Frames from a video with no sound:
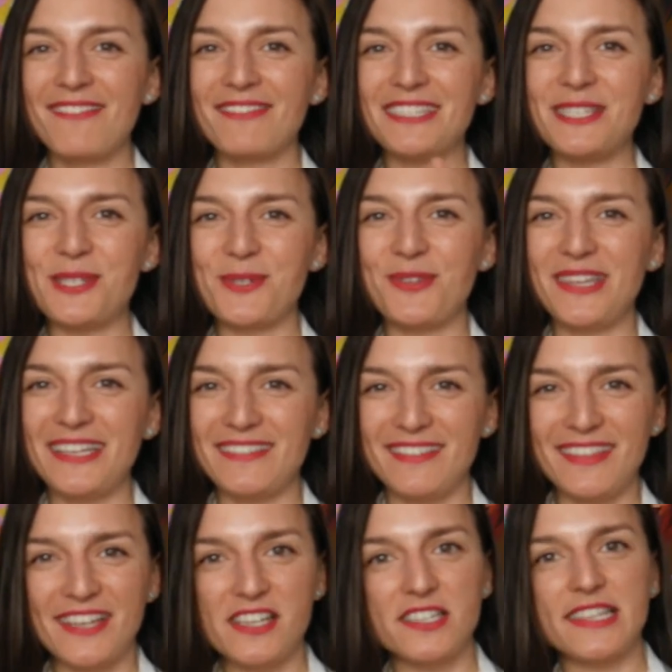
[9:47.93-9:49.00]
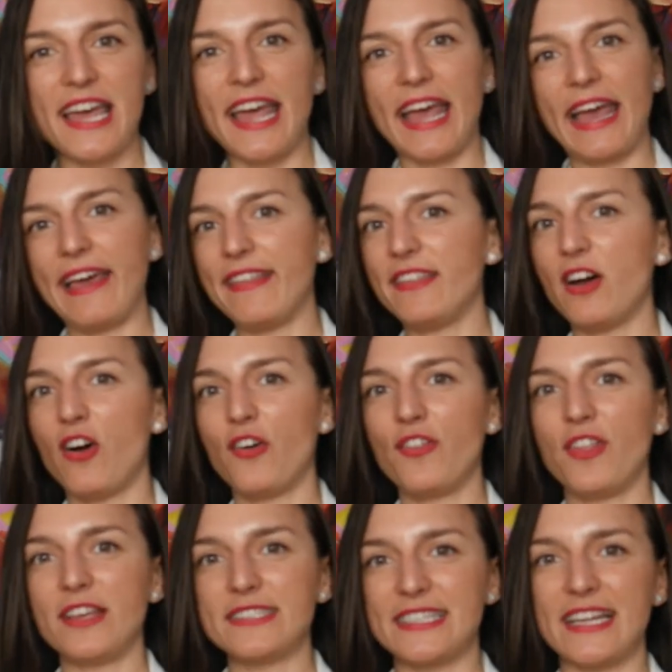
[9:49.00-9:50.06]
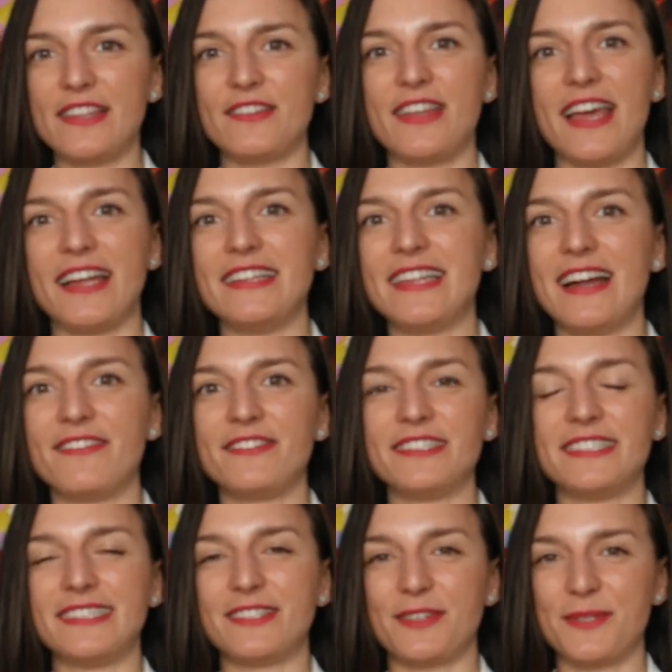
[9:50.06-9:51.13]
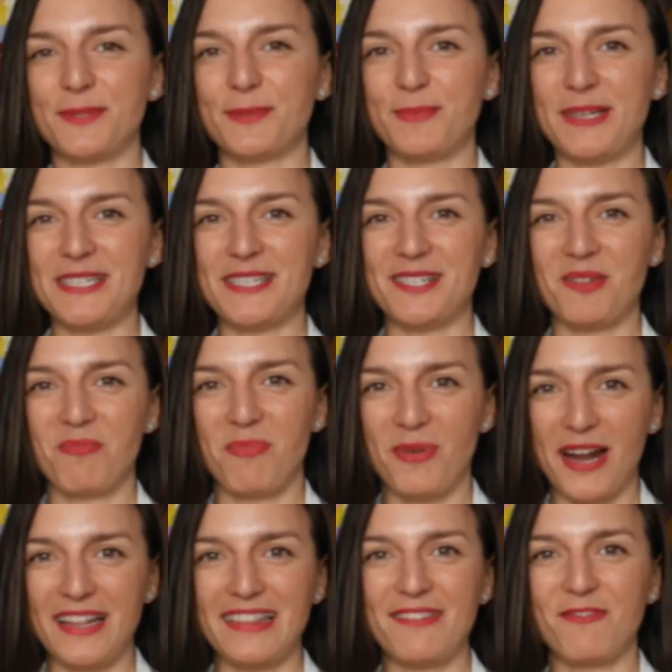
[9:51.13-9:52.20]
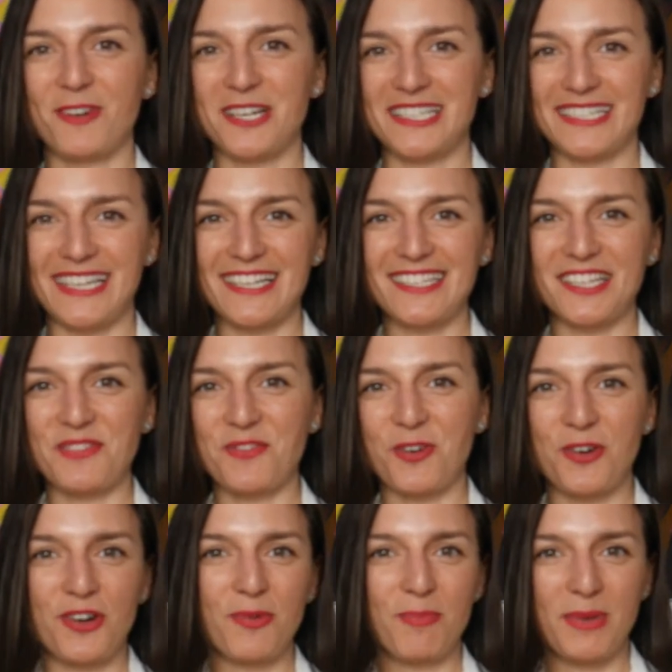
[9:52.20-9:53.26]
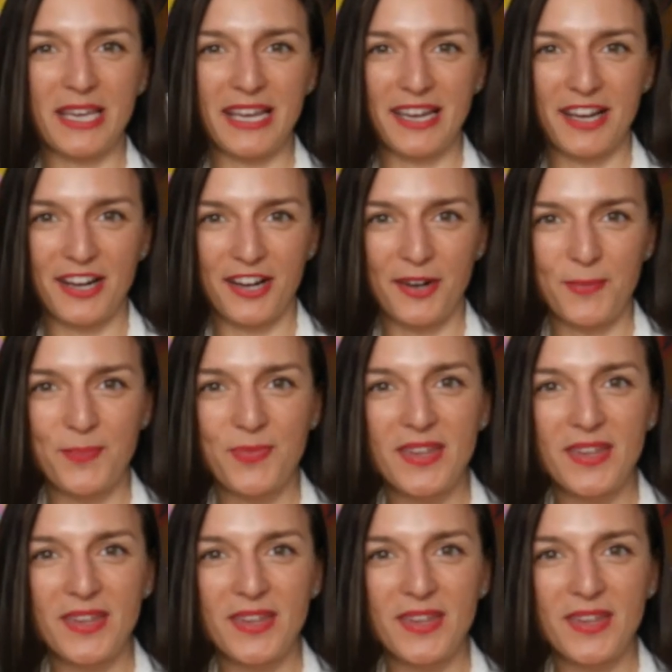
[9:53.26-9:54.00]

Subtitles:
We tuned in on Thursday, and on Saturday there was a transformational breath work session for me and her.